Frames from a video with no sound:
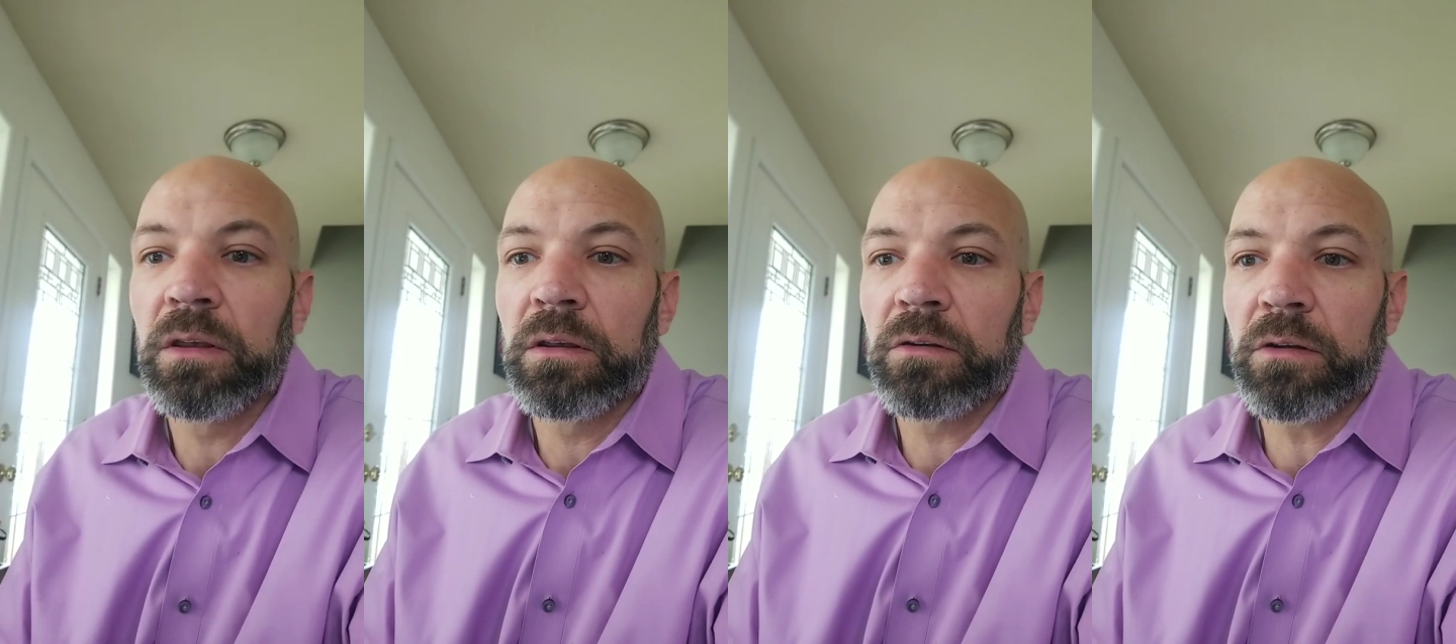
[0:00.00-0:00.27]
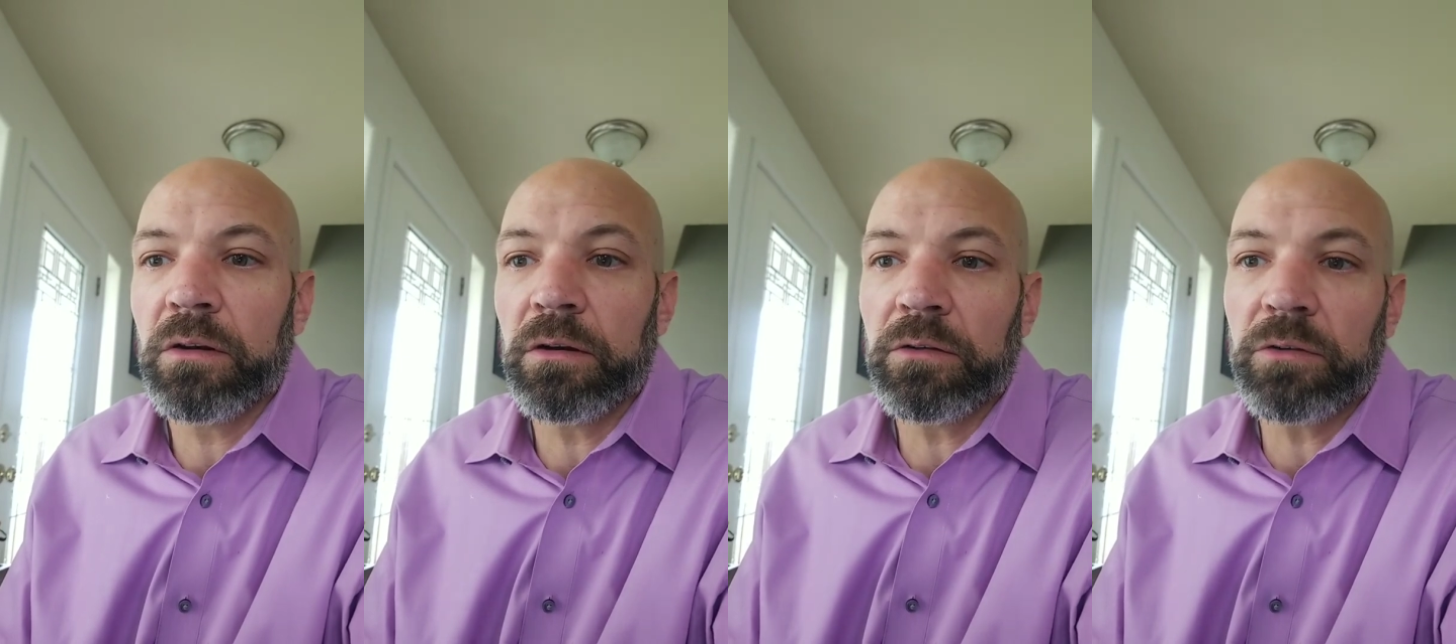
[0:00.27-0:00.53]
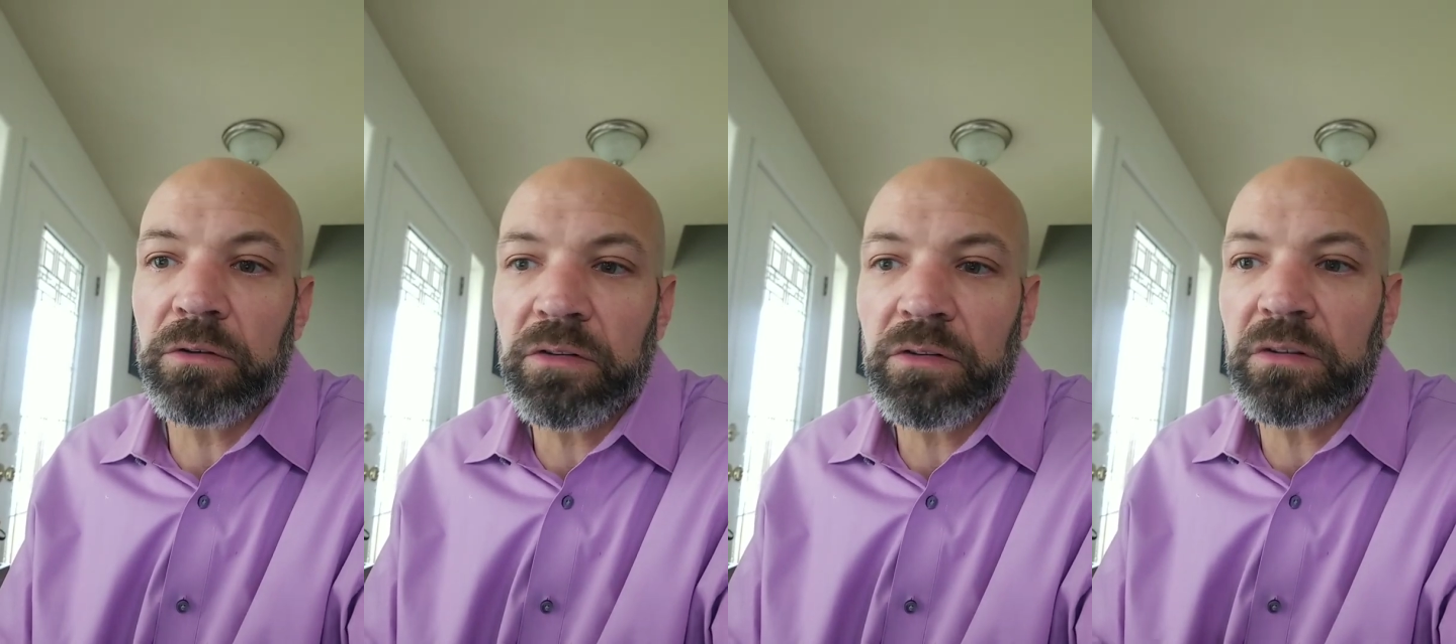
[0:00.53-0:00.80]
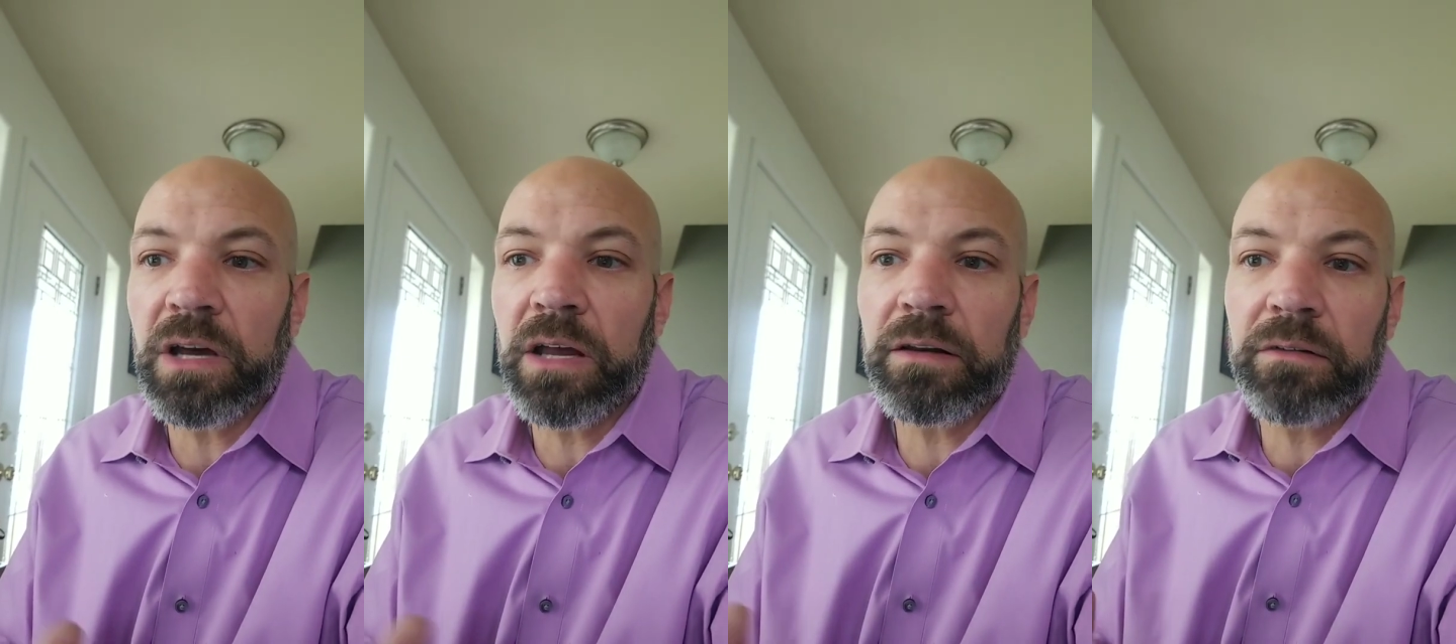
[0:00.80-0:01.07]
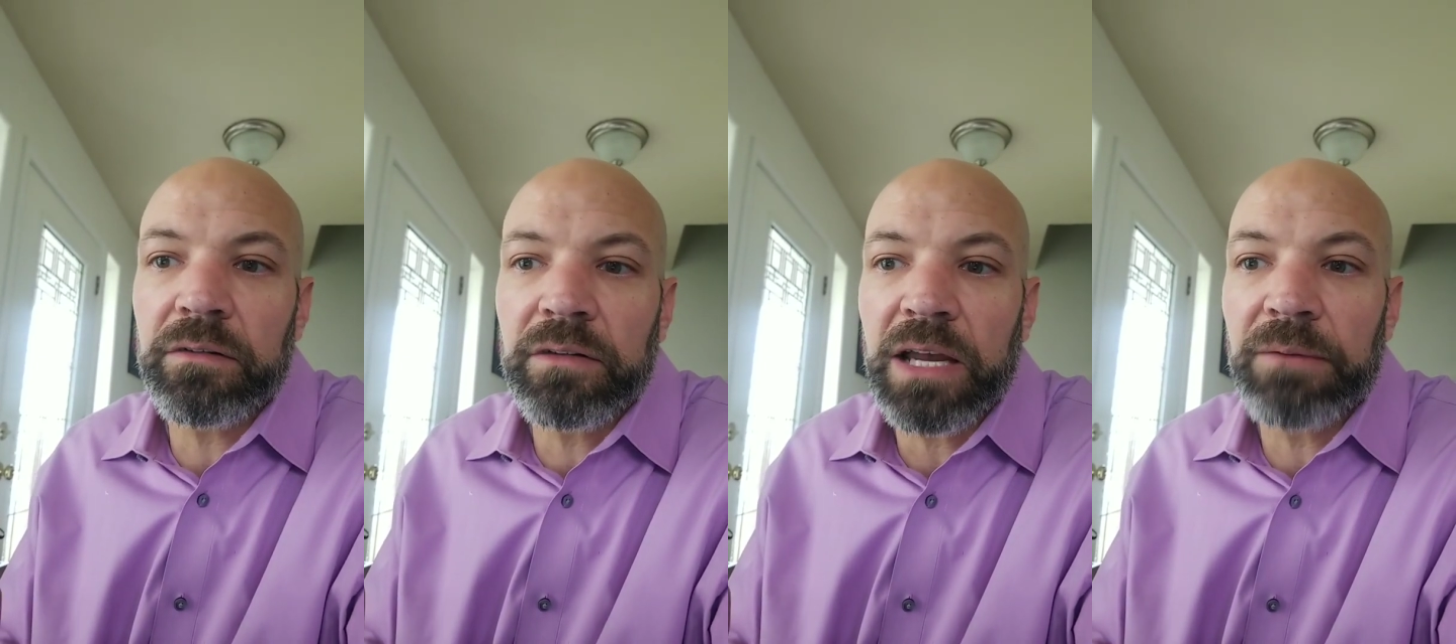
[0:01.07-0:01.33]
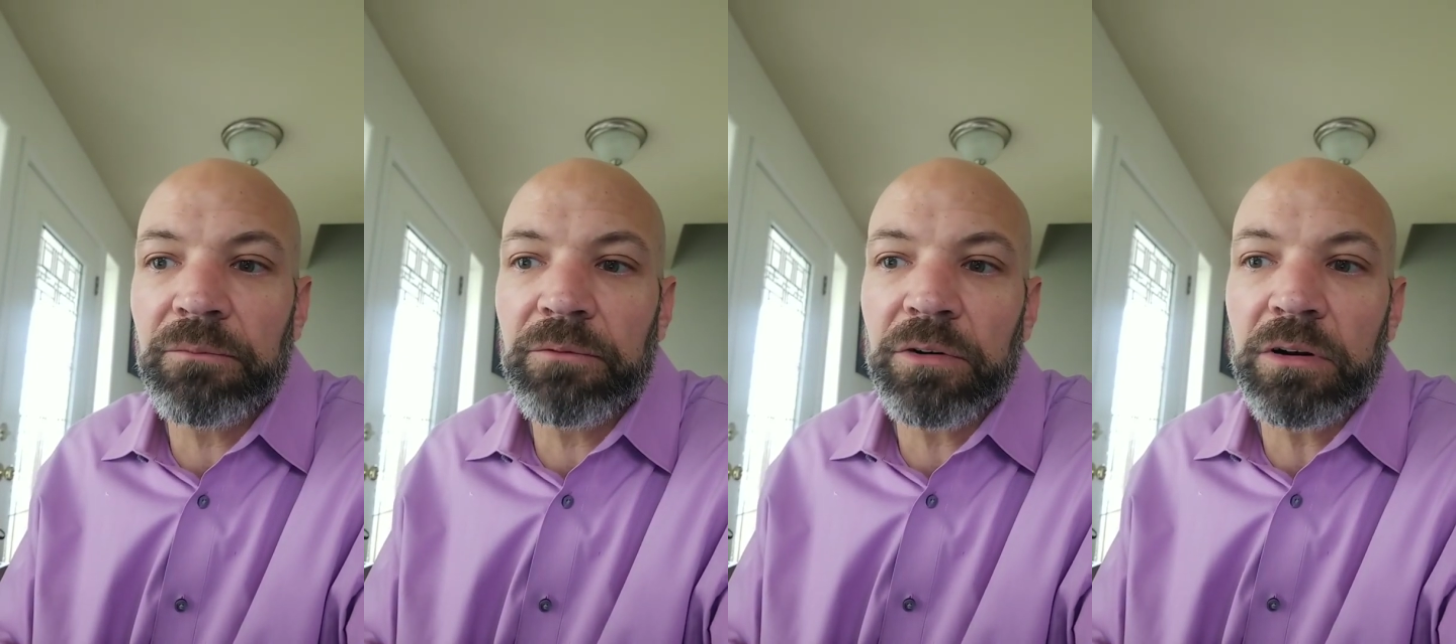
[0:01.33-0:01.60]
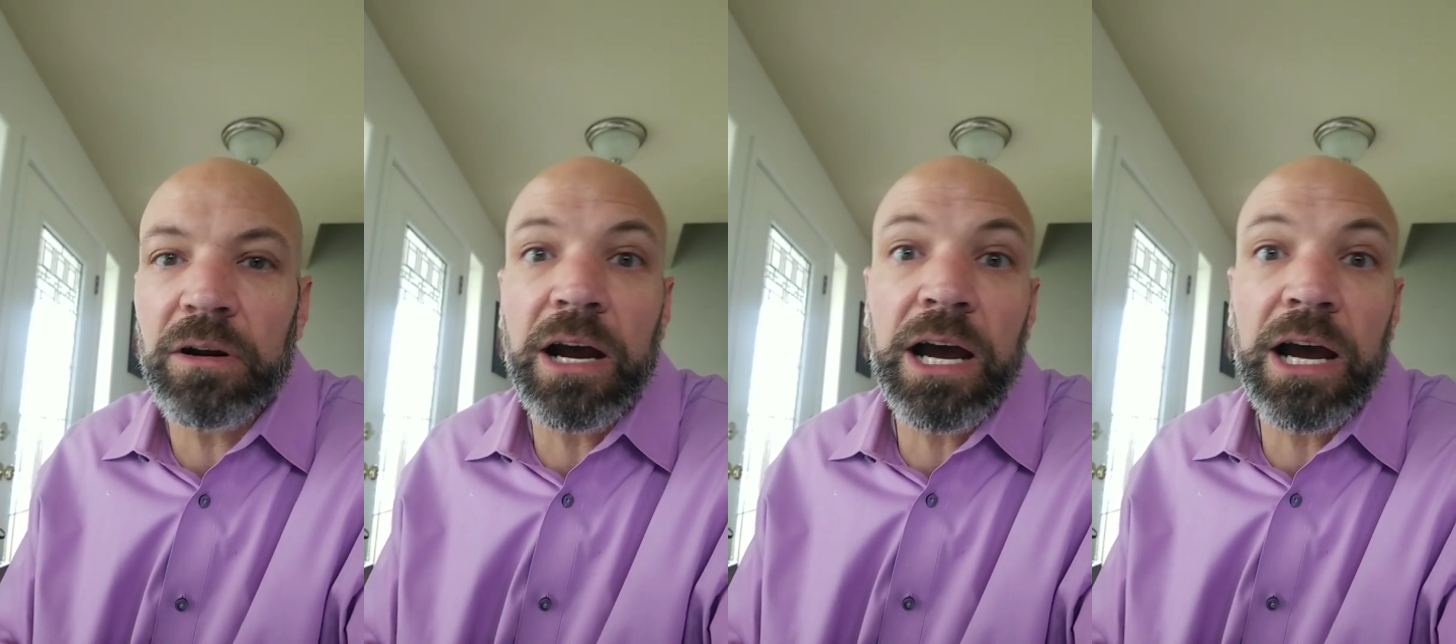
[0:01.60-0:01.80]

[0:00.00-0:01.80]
So this is not time for